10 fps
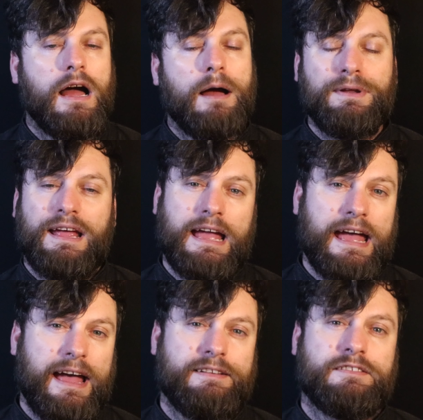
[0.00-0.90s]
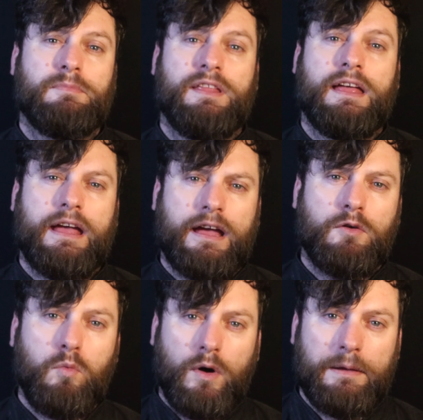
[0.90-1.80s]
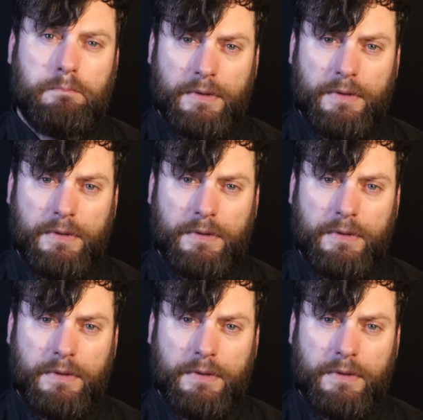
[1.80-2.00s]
I'm going to add some of the egg white